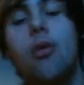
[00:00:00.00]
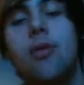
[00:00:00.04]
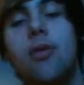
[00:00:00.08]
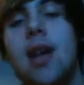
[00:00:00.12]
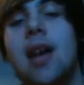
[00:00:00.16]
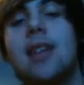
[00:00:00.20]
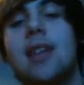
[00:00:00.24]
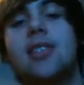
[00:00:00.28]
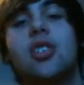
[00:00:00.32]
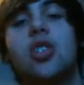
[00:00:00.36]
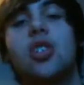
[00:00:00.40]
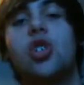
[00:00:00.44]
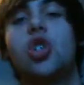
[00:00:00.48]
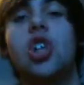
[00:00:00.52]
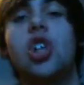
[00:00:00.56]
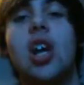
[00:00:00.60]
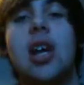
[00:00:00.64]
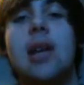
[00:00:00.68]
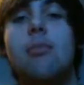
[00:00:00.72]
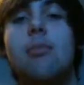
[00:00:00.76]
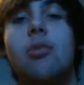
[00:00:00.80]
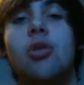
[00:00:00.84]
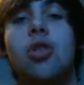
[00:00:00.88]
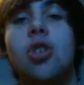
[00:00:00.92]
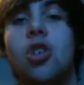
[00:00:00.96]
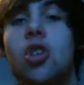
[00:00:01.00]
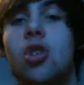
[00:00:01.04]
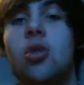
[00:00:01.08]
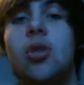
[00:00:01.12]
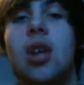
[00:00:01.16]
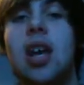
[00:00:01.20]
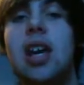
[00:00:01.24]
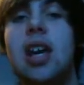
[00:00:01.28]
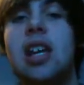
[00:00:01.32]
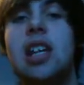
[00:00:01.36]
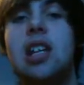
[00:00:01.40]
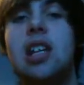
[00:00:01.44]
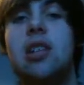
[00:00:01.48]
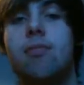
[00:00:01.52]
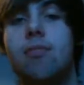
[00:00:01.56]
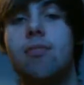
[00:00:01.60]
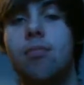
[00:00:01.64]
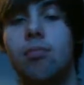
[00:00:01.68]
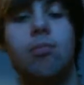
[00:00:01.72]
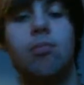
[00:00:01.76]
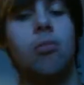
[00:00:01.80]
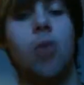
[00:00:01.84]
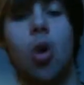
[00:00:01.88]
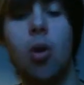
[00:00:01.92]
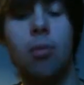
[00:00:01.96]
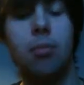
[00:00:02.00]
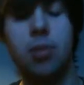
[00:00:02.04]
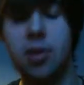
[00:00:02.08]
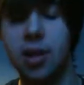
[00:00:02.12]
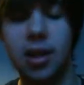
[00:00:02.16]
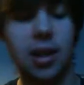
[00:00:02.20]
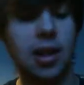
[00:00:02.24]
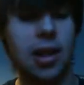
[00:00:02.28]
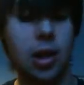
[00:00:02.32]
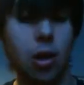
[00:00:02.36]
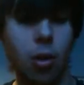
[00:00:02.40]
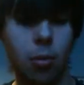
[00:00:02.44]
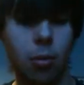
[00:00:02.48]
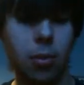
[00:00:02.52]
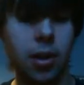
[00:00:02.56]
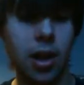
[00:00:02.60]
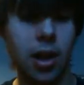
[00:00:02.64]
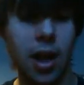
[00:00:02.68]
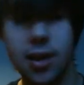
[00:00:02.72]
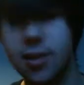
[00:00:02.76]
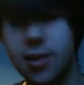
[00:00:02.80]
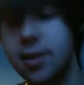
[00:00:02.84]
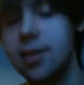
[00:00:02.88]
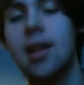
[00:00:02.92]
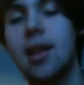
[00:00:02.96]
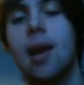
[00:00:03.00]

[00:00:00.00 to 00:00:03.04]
that's the shape that you need. Not particularly complicated,